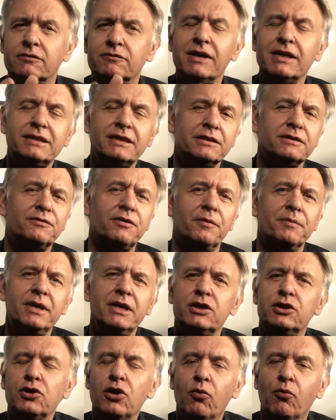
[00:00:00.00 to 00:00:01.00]
Greetings
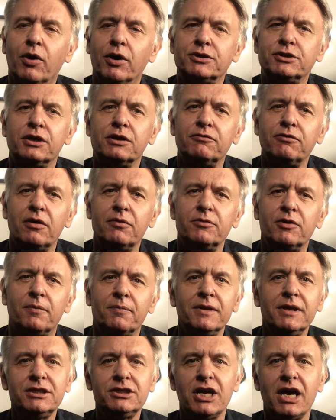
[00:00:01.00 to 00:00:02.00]
Romy, you're watching
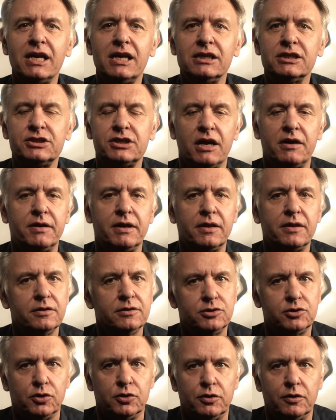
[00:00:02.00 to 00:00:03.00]
WromWrom, the channel sharing
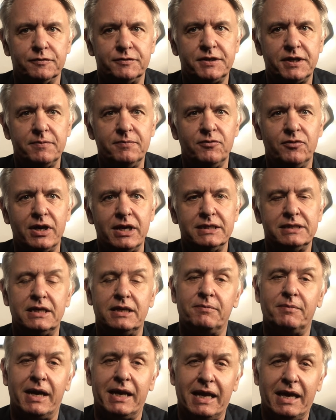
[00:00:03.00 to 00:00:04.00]
the joy of sim
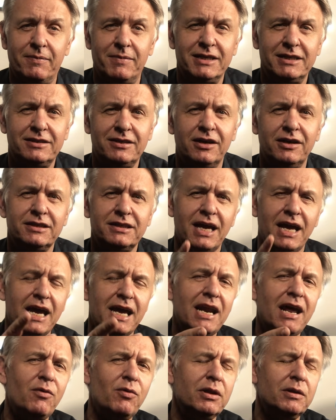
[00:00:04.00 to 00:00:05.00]
racing. My name is Serta
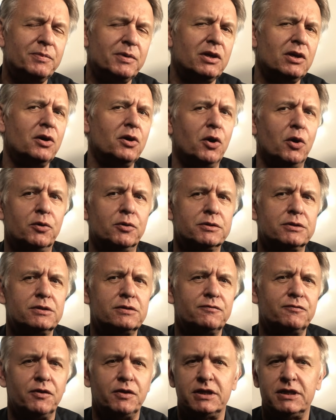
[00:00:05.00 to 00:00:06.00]
and I will be your
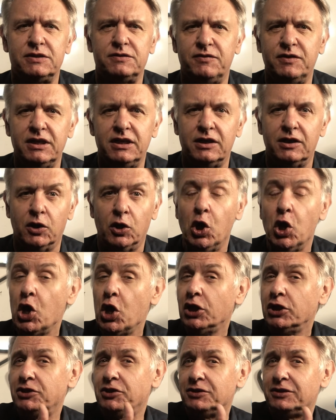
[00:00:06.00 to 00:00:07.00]
host for this video.
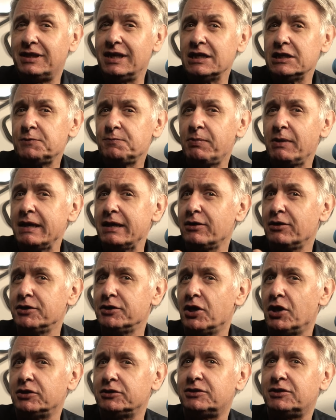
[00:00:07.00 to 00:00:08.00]
To display or
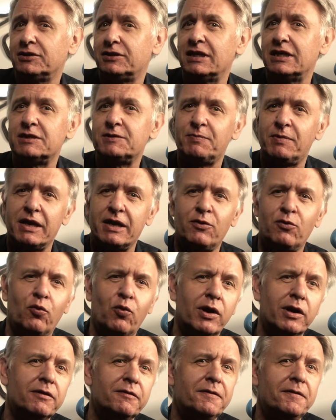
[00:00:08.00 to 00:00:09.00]
not to display,
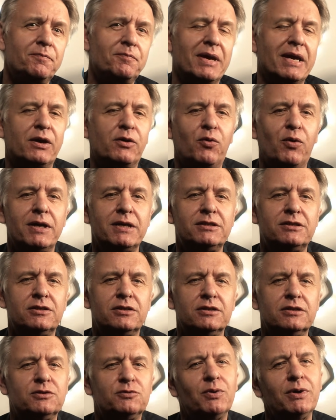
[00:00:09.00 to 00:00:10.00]
one of the big
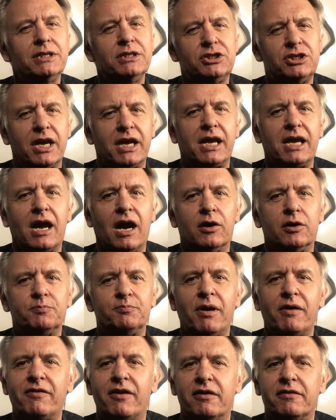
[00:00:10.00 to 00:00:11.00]
questions when checking
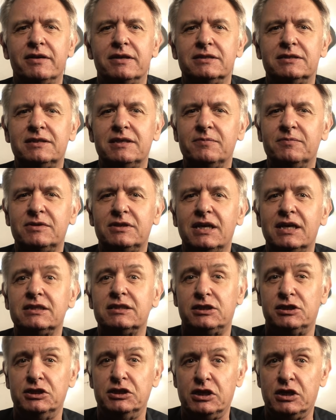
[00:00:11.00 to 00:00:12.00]
out Bavarian
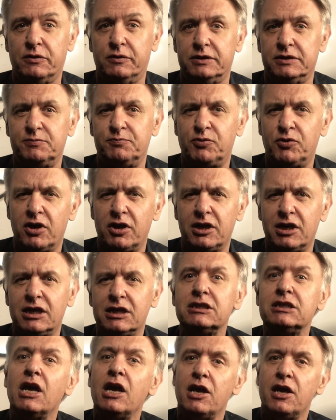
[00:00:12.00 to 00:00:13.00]
SimTec's newest
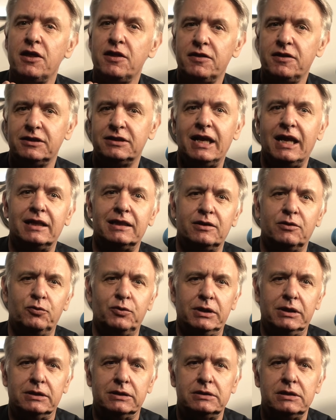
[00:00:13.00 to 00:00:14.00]
products, the Delta
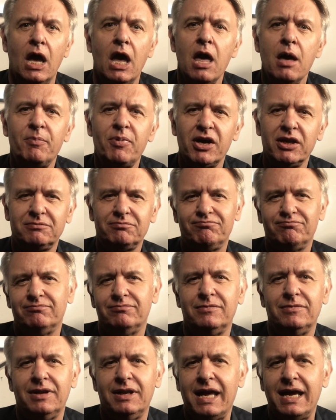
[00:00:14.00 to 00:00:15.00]
wheels. But
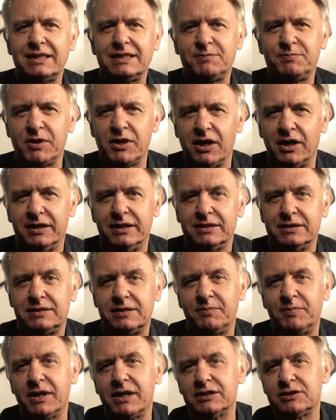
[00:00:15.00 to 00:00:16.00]
let's be honest,
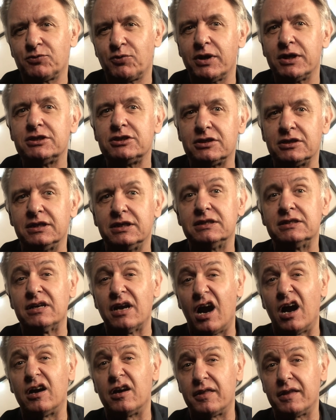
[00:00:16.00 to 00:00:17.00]
the biggest question is,
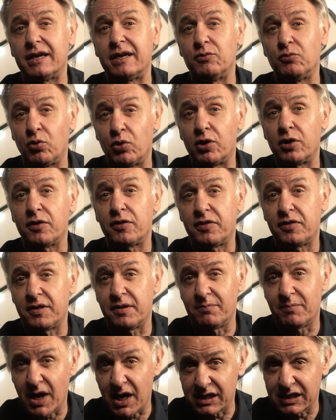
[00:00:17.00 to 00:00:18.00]
are they worth
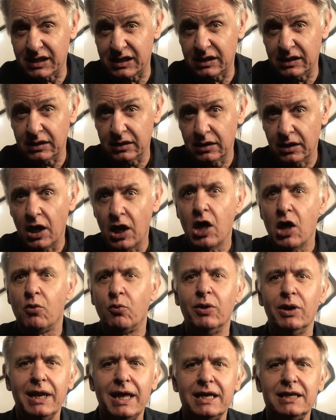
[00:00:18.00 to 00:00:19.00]
the money?
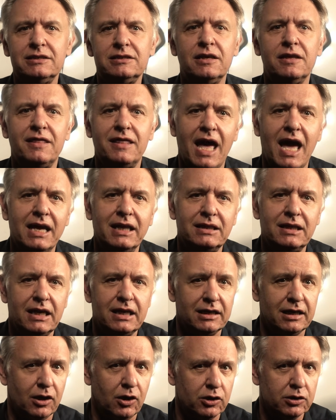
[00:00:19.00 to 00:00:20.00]
We'll answer that
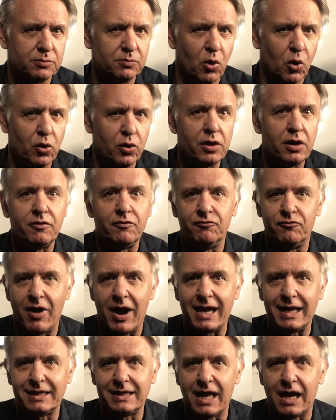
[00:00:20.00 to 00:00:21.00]
and a lot more
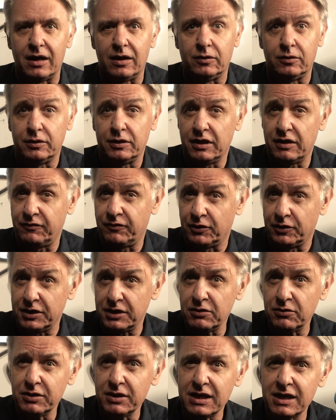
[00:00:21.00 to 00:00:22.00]
right now. If you're
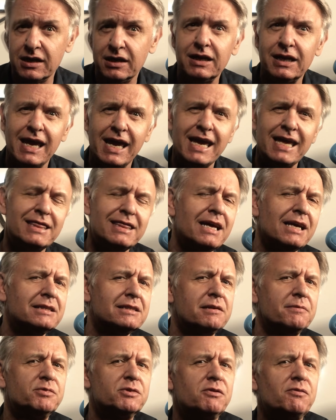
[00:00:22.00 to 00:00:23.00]
new here, hit
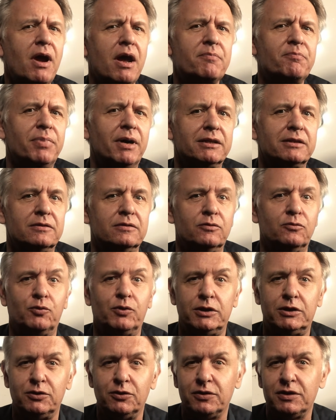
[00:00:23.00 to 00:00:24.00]
that subscribe button.
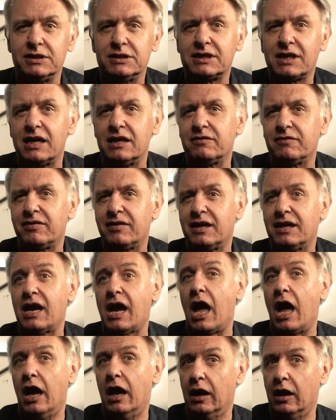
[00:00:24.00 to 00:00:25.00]
We do this kind of
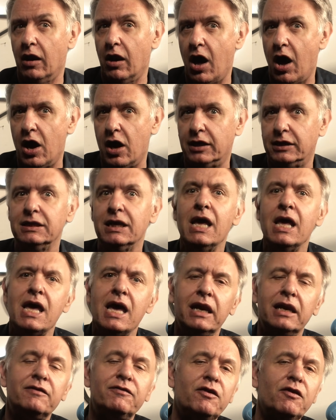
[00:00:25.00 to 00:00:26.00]
thing a lot,
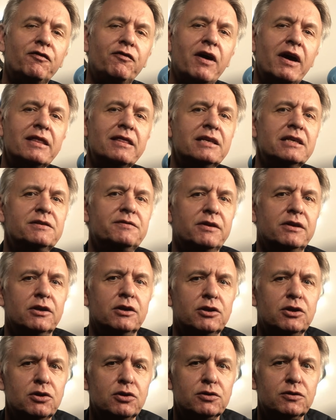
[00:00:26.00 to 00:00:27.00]
and if you find this video
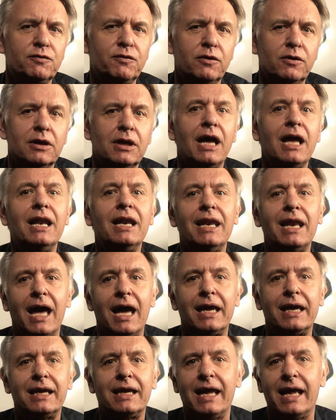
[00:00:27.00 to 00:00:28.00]
useful, a
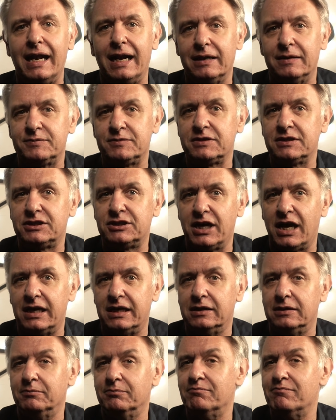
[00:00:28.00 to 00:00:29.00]
like helps the
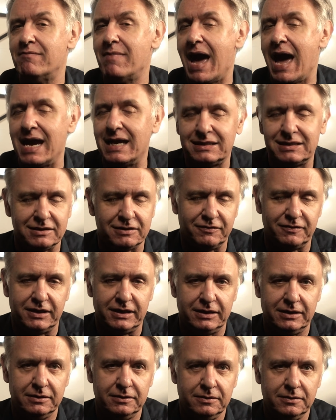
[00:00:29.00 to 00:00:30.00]
channel
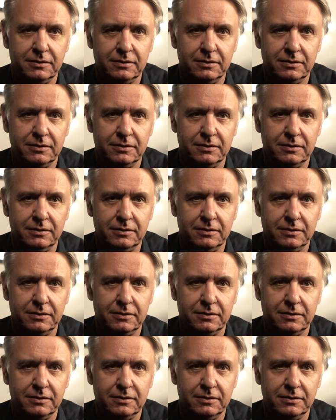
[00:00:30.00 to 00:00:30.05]
massively.